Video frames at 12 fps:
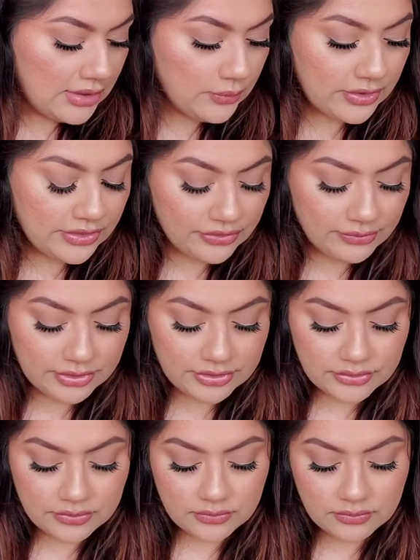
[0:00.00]
I went
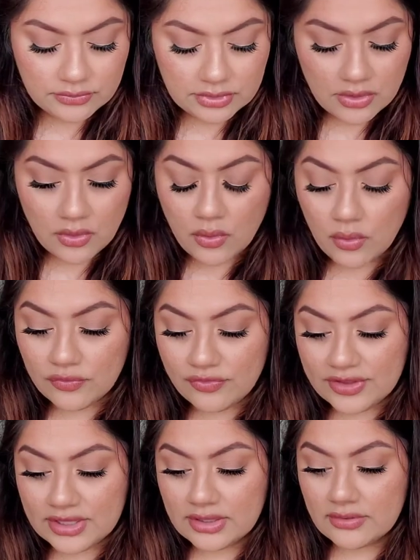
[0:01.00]
through a whole
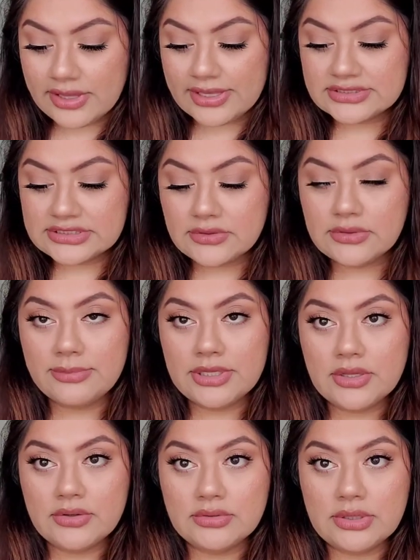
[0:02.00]
thing. Okay, so let
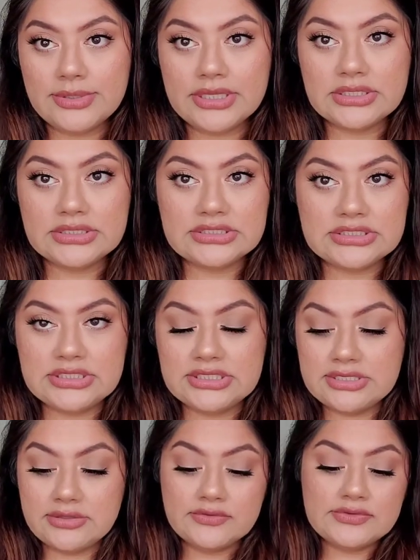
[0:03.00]
me go, let me get into
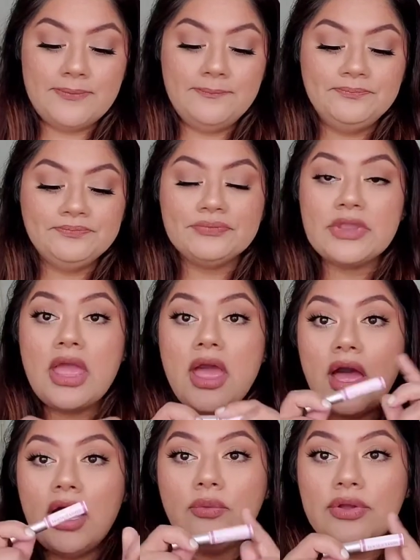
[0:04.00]
details.
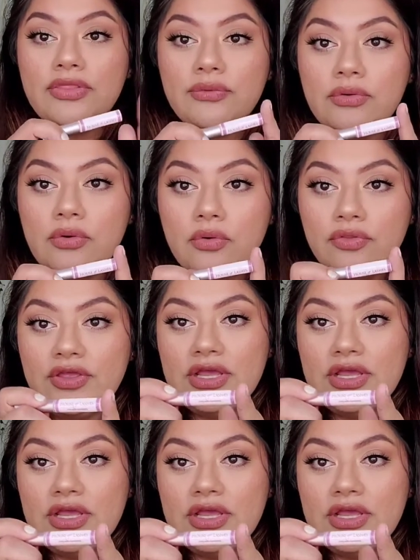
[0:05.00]
I went through a whole